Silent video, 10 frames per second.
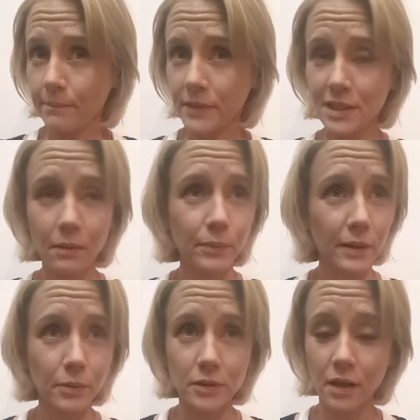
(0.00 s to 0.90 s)
some
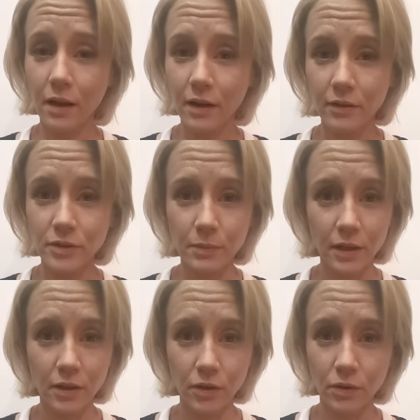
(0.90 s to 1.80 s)
people's lives
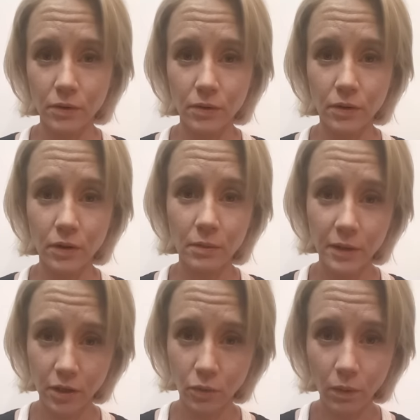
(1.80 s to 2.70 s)
make you
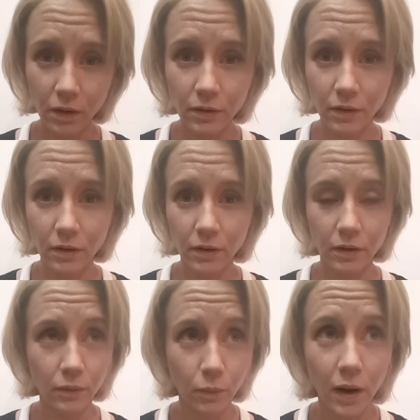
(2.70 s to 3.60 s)
wonder,
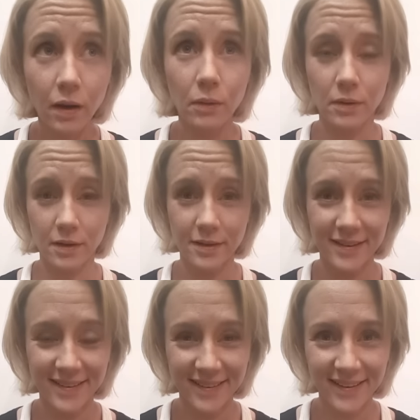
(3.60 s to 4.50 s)
wow,
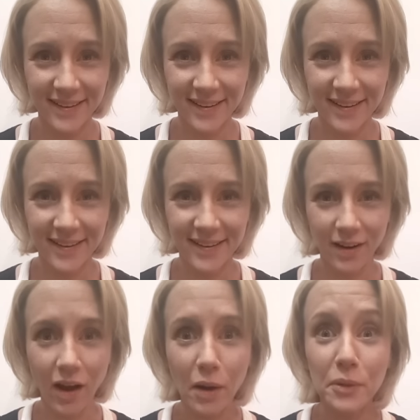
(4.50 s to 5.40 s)

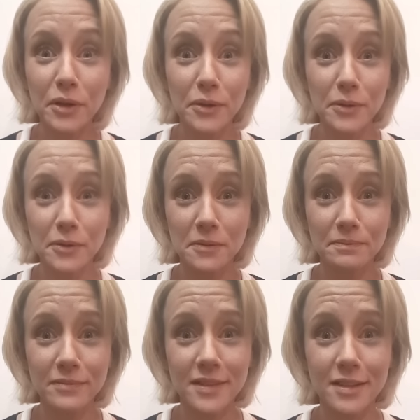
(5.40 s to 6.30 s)
how are you
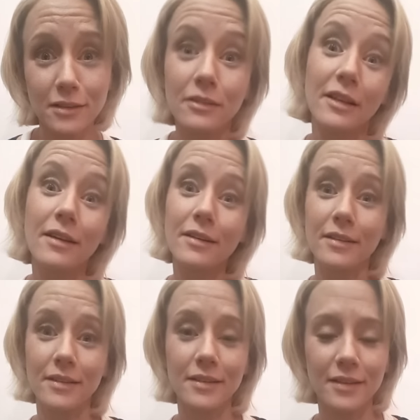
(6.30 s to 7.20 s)
still
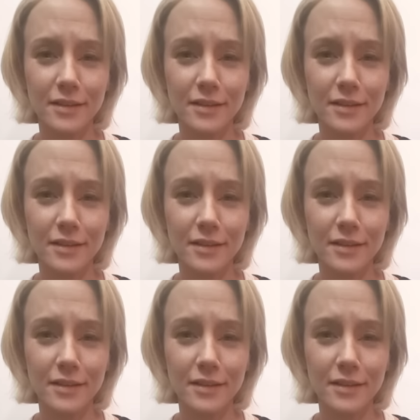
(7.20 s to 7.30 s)
here?